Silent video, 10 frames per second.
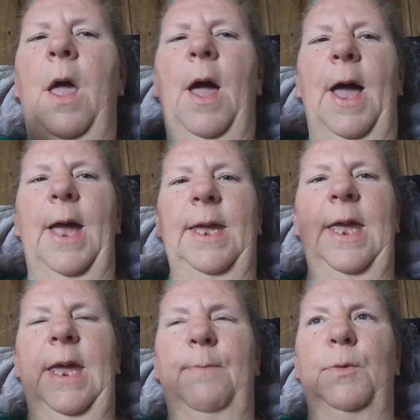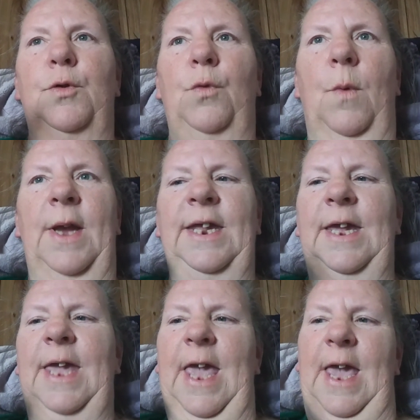I keep
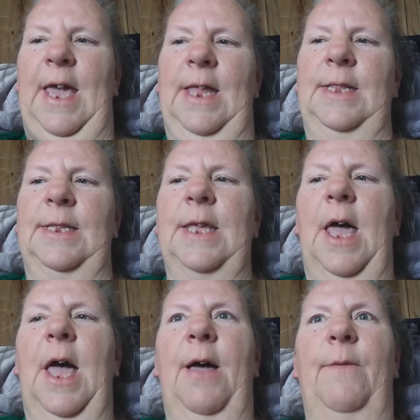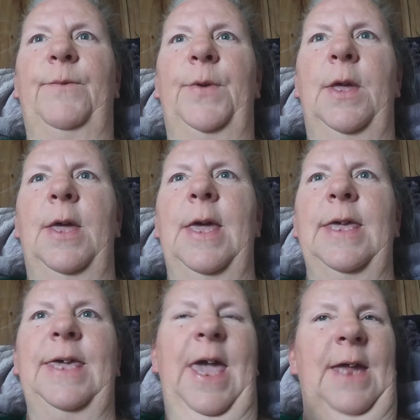20 cans of
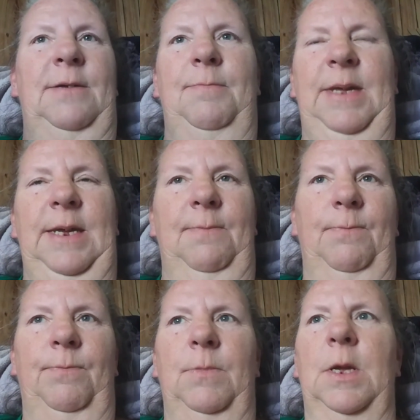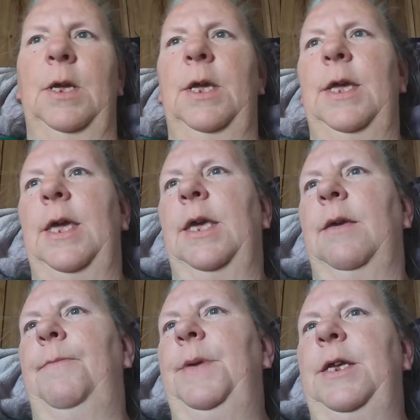canned meat. It
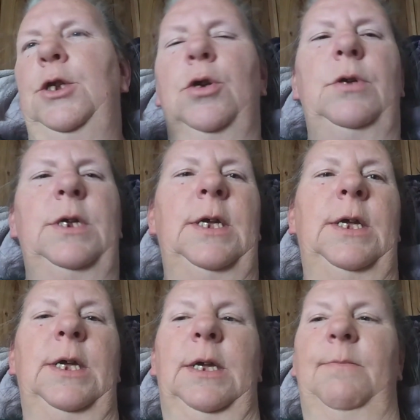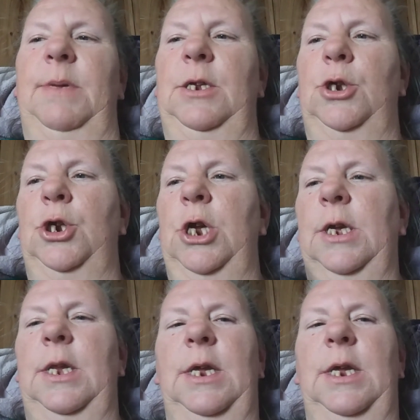could be tuna, it can be chicken, it